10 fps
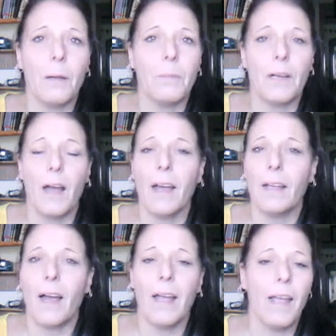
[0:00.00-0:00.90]
I mean,
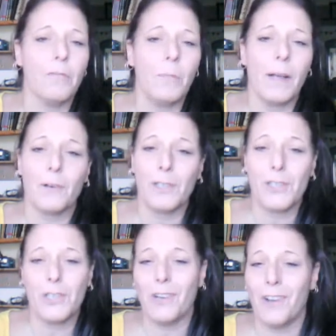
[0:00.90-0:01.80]
I, I have my
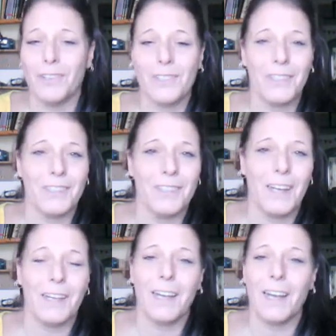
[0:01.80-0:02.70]
Christian altar
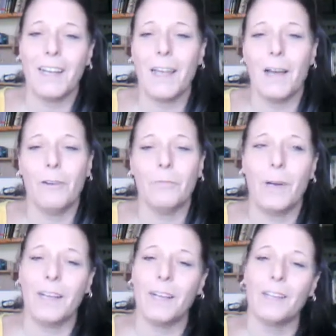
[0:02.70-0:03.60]
and I have
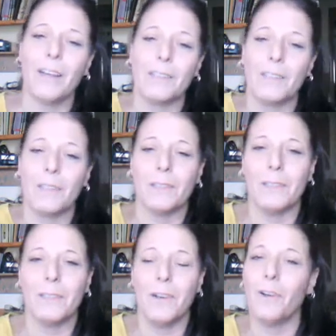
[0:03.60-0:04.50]
my eclectic
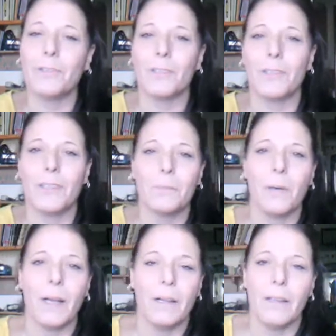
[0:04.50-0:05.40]
altar. And
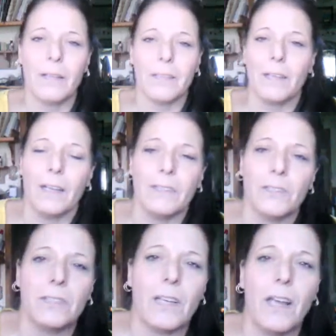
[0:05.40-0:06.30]
by eclectic, I
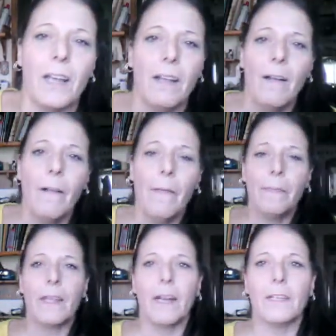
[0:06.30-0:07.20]
just say
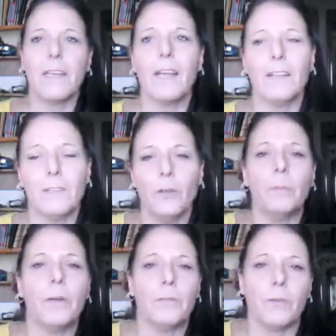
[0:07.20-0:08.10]
that I take a
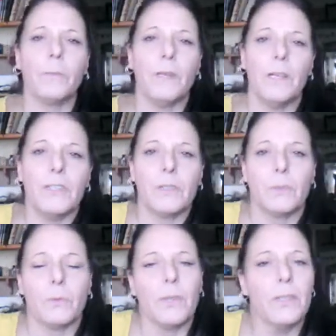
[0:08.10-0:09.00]
little bit from each
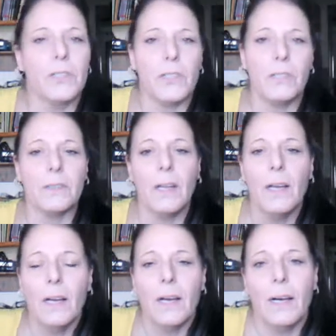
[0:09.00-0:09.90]
religion.
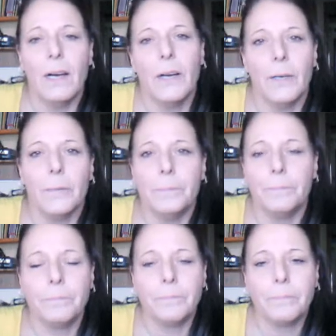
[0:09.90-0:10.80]
Um,